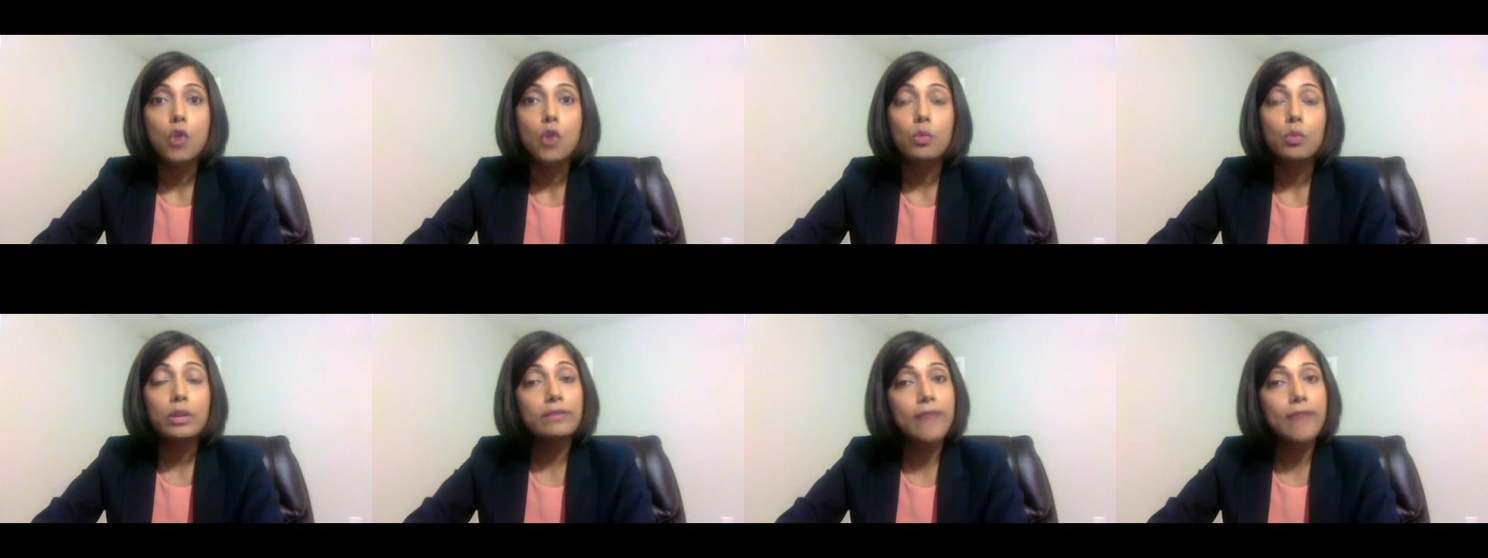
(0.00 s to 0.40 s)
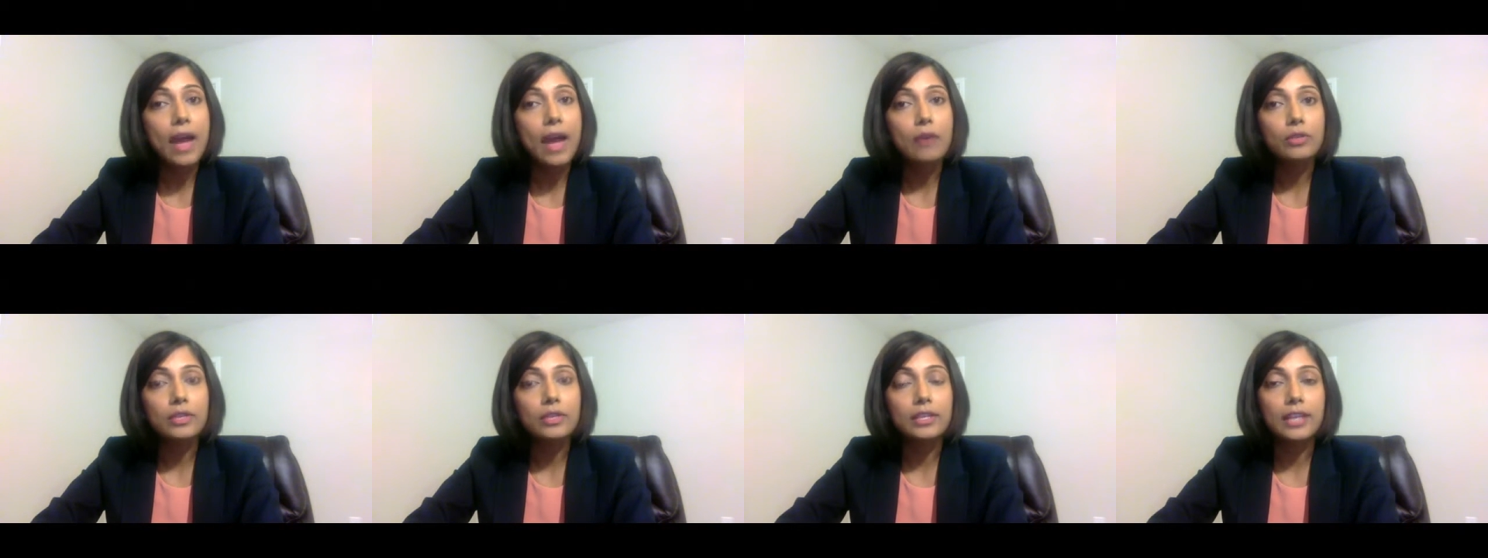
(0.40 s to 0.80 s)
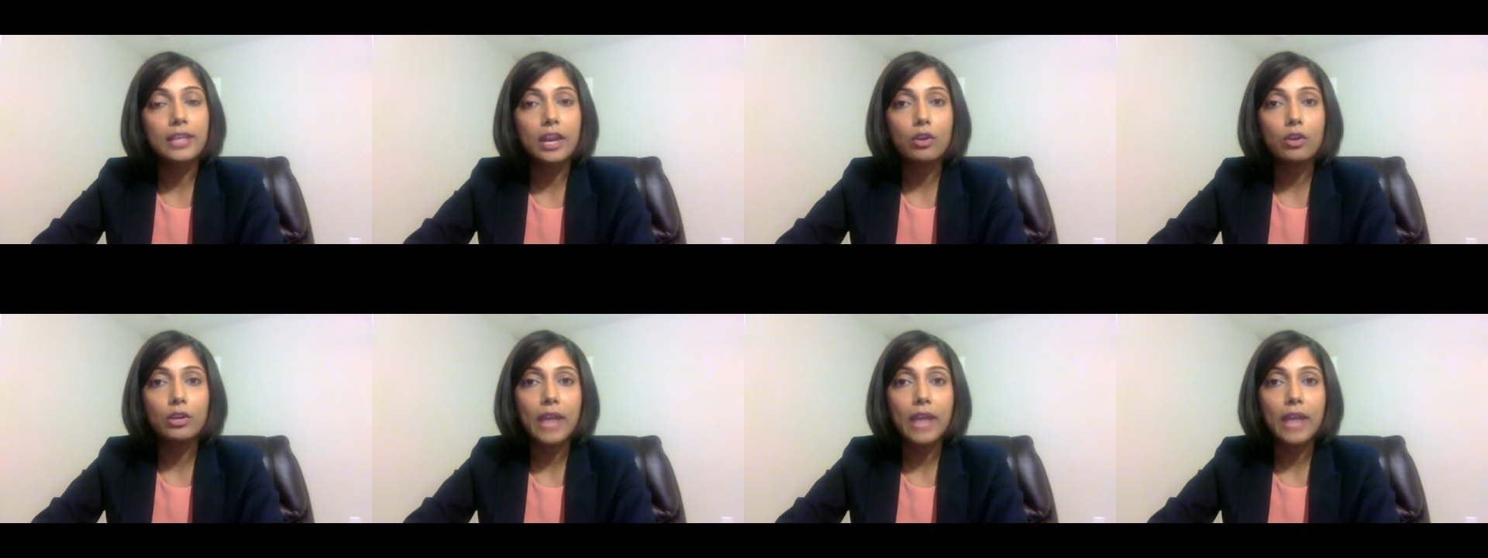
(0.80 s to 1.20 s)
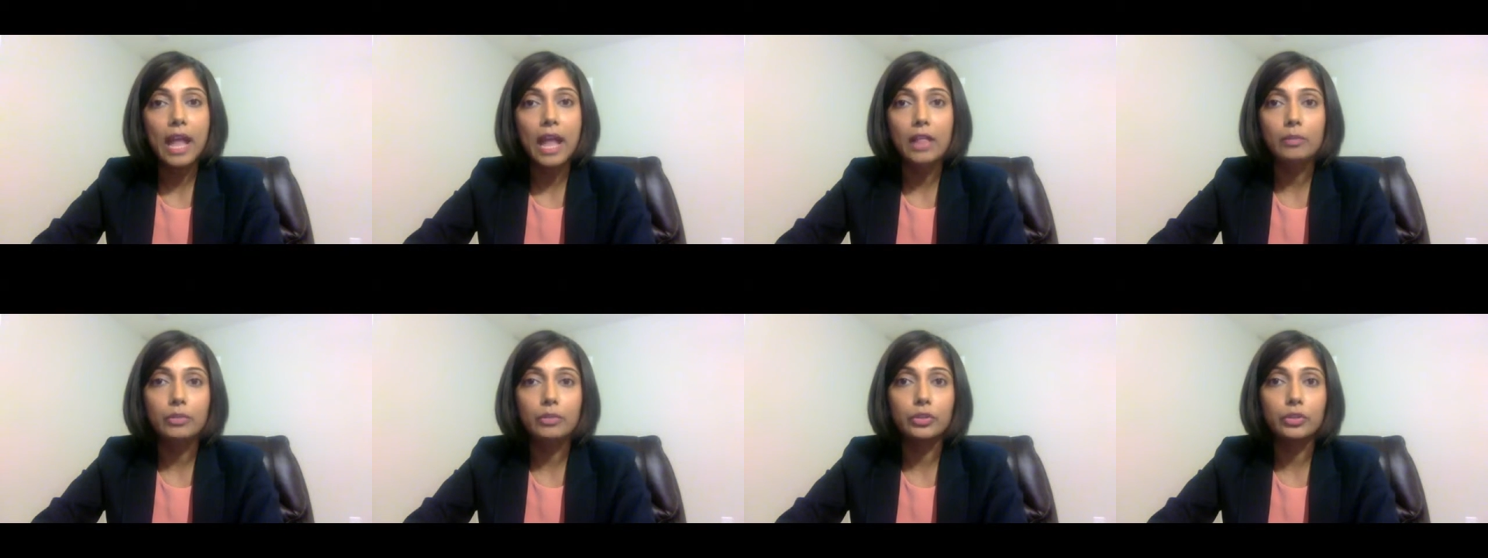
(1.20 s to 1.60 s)
we found that the narrow
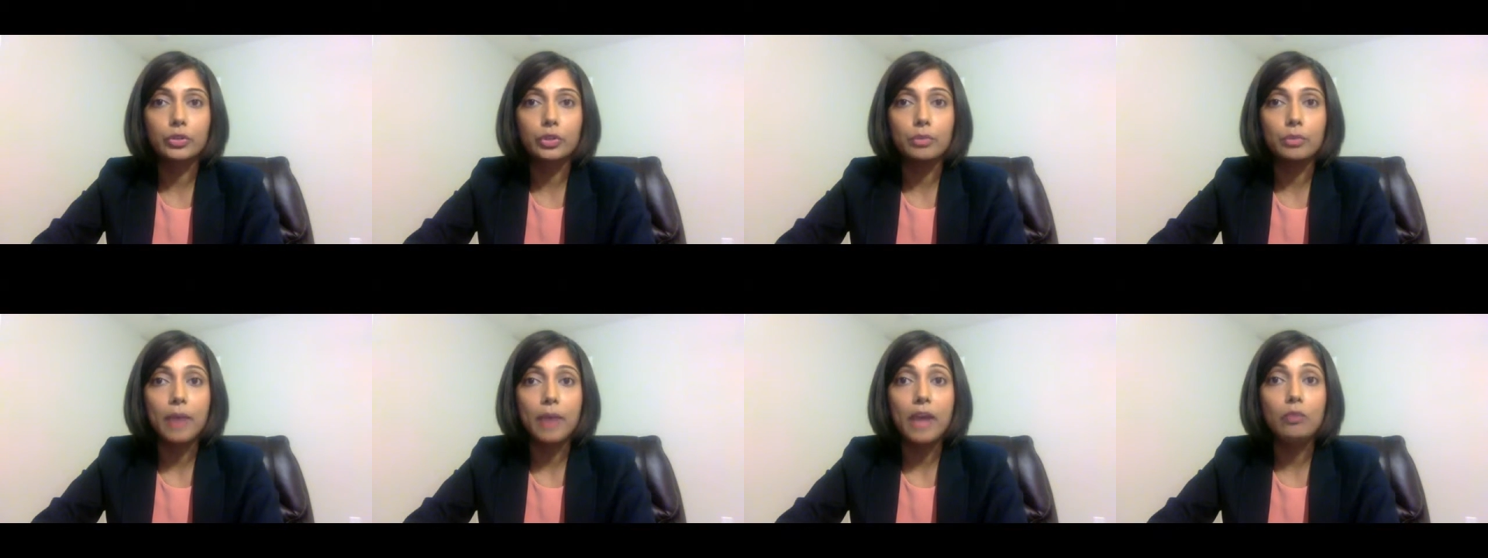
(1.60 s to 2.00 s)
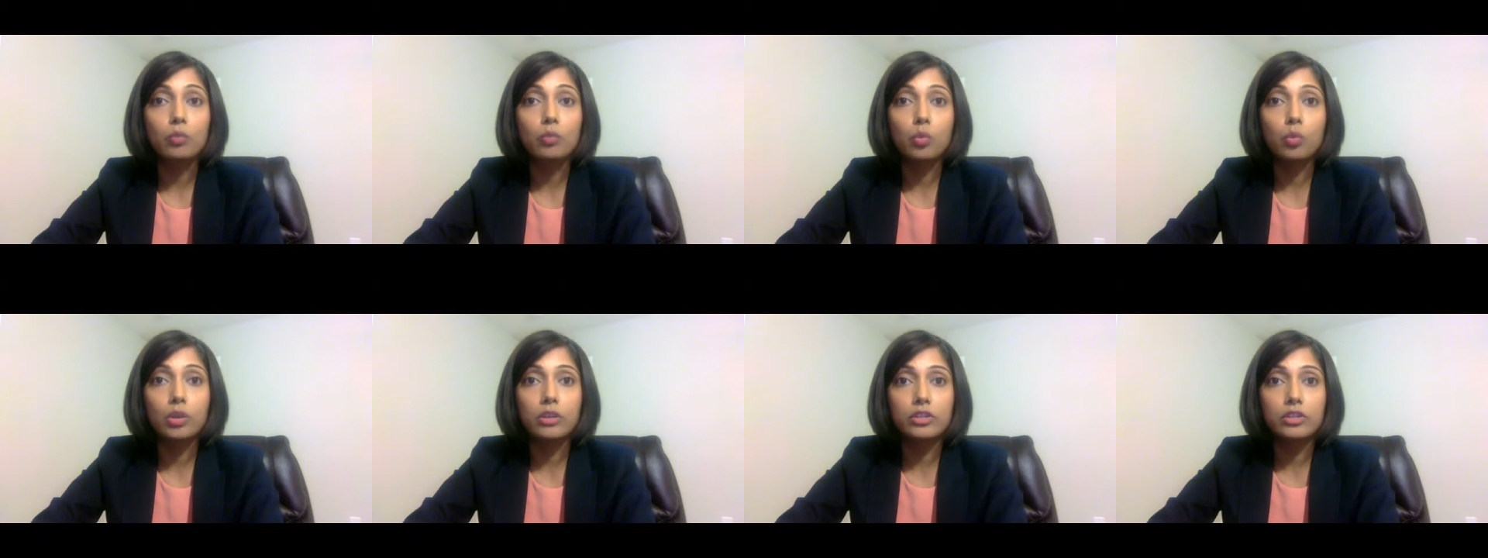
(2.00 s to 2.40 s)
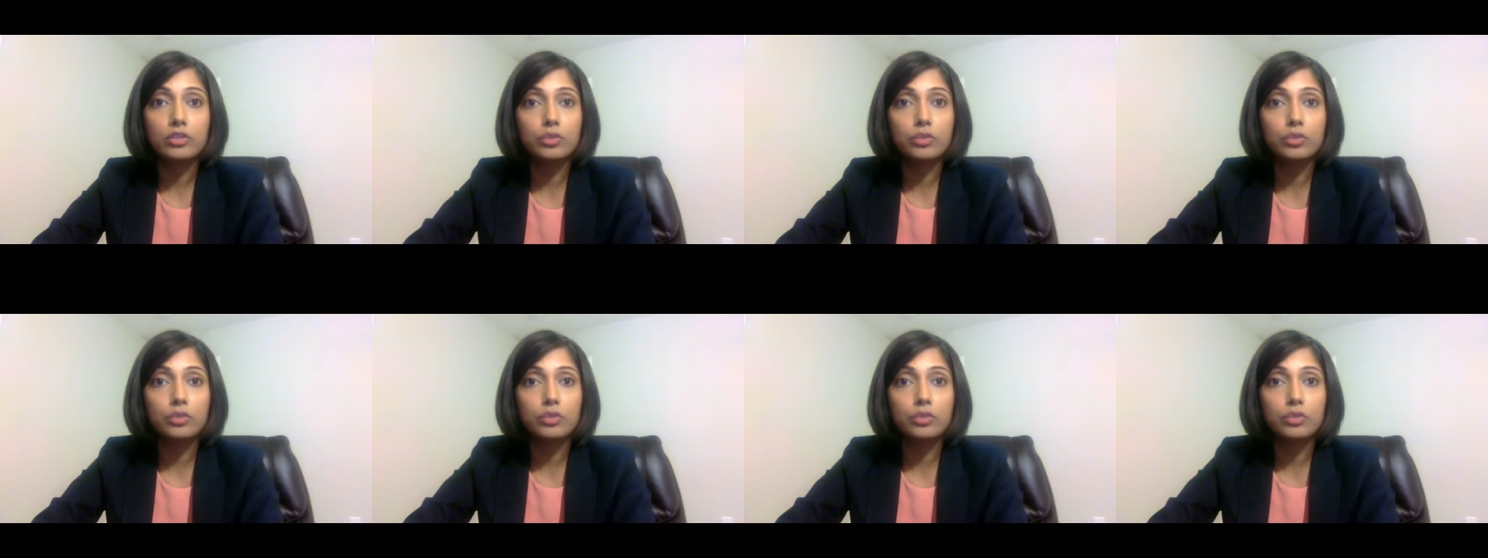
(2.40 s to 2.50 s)
caliber group had worse